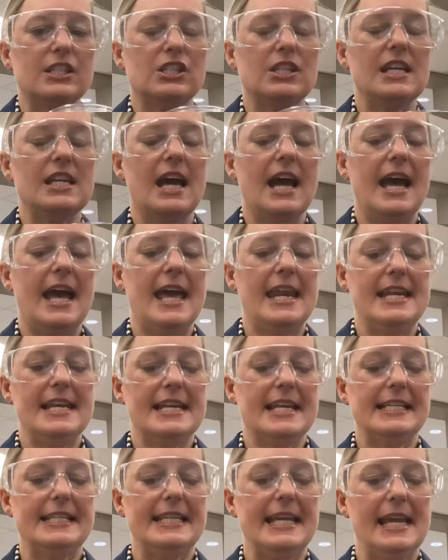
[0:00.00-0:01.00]
to not add any
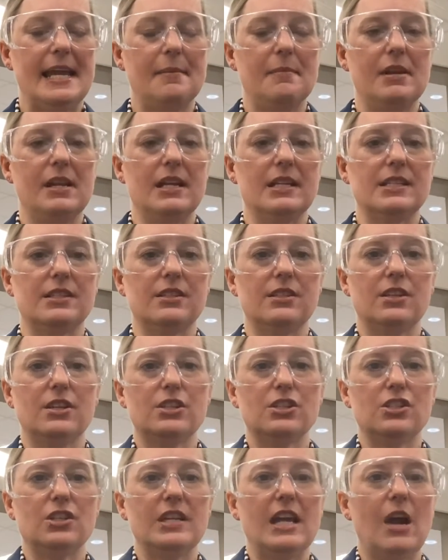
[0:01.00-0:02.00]
contaminants.
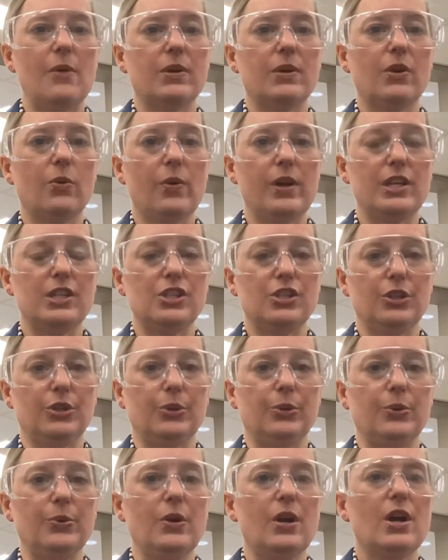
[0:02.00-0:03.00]
So now we're going
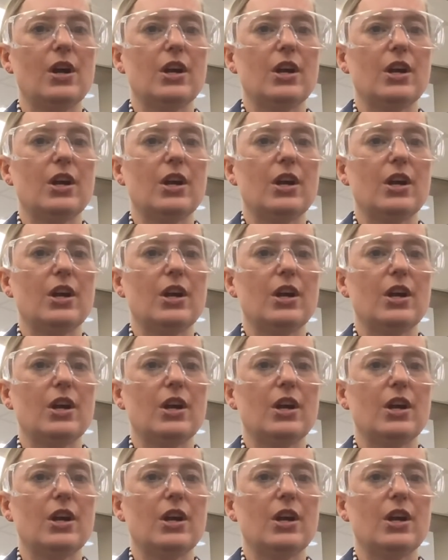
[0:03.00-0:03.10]
to